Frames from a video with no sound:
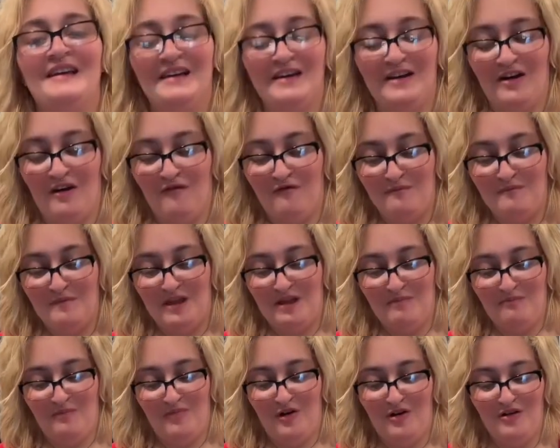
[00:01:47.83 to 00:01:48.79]
of
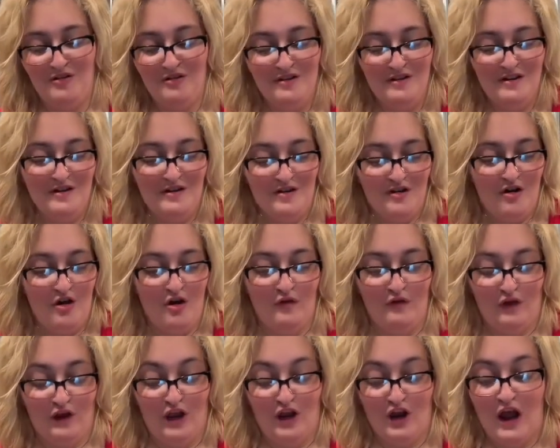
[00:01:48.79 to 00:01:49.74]
meatball over
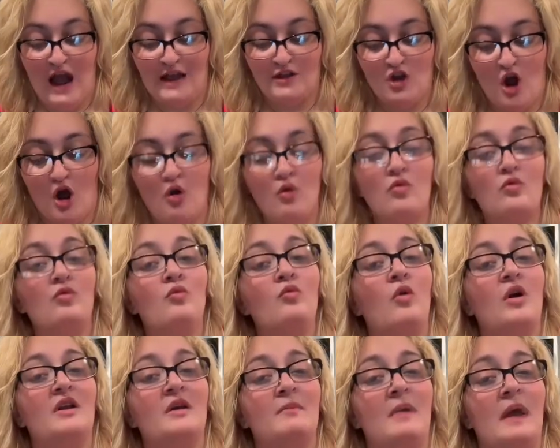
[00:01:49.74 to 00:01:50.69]
here. I don't
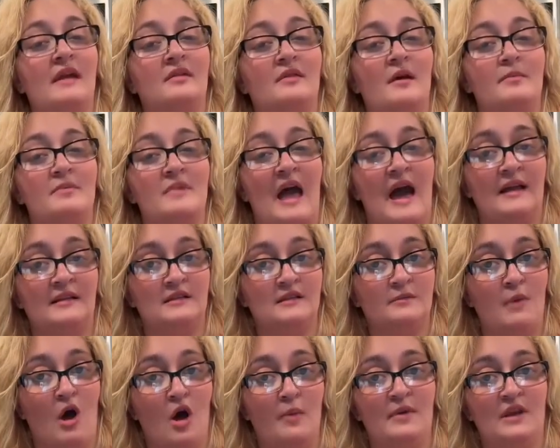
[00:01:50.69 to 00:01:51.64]
want to make them that
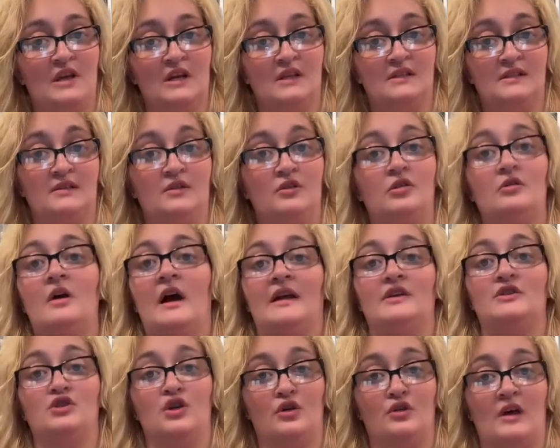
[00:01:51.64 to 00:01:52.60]
small because you
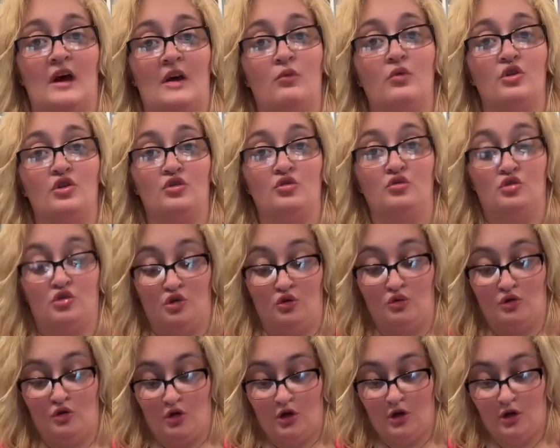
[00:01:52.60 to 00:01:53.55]
guys know that when you do
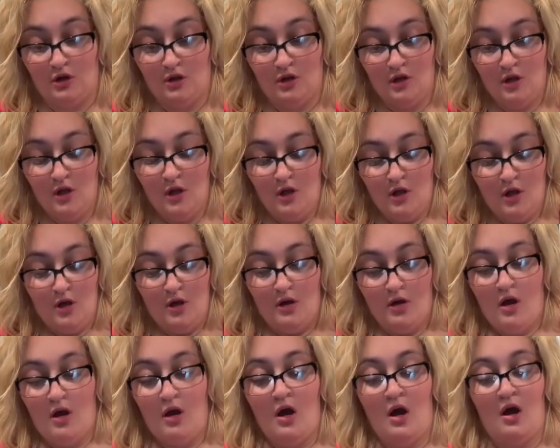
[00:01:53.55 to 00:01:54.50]
cook
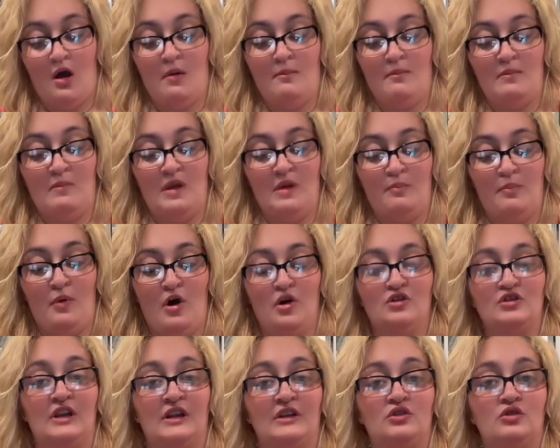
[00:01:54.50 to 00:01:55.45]

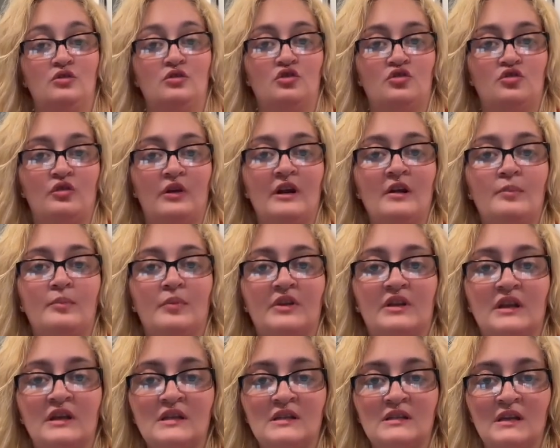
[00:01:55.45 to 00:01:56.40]
meatballs, they do shrink, but
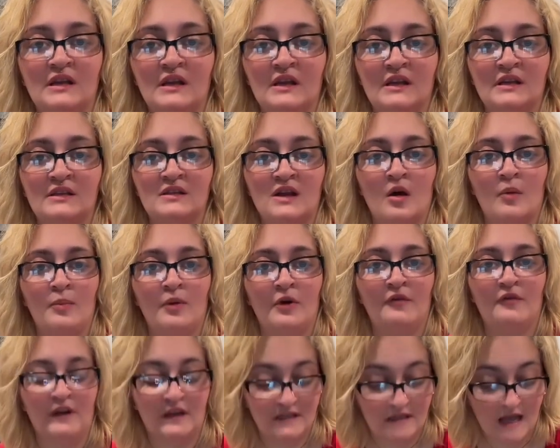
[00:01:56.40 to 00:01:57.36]
this is a
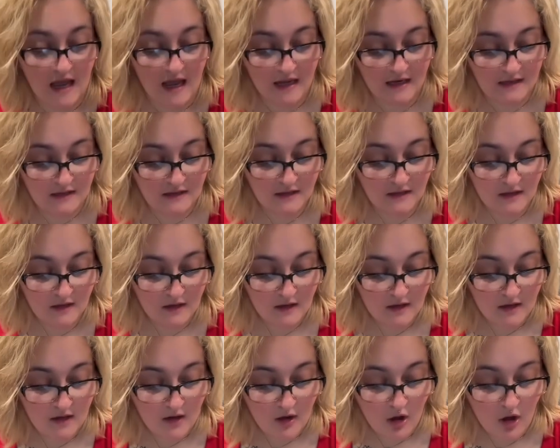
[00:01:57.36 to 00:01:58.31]
perfect size.
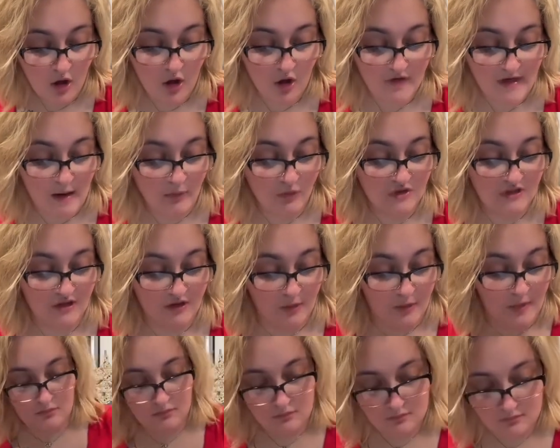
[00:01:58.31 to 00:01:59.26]
Oh, that one's a little bit.